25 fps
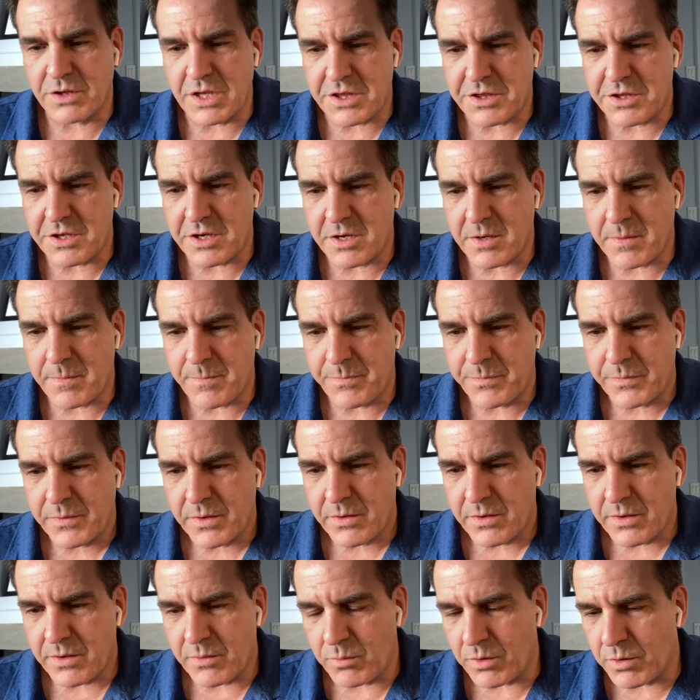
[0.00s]
Lithium,
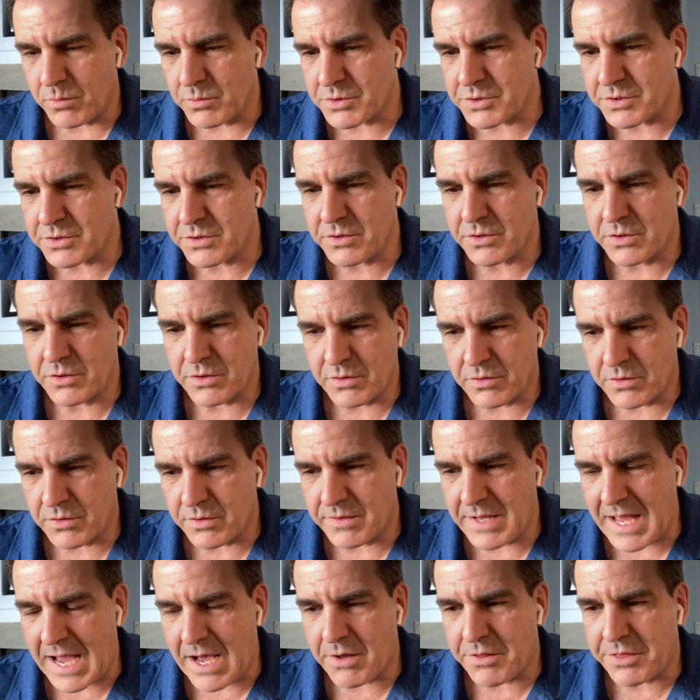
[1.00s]
and what was
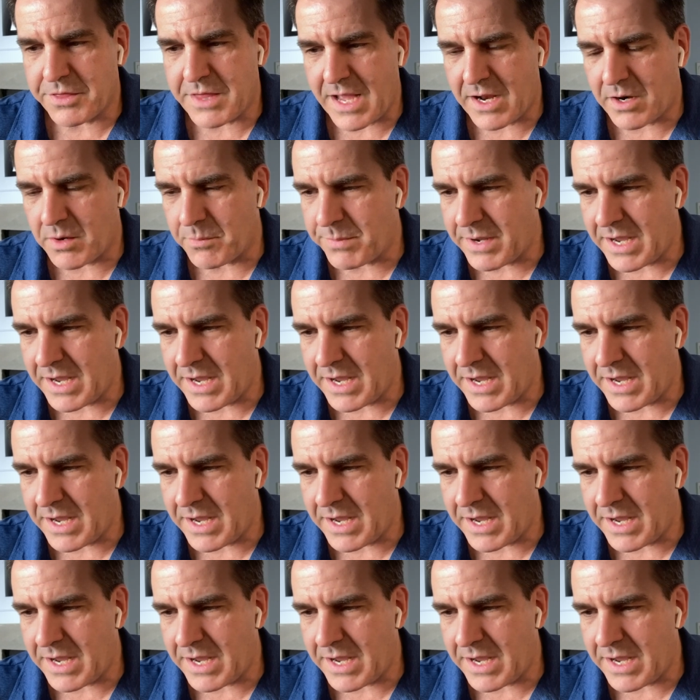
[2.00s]
now Thacker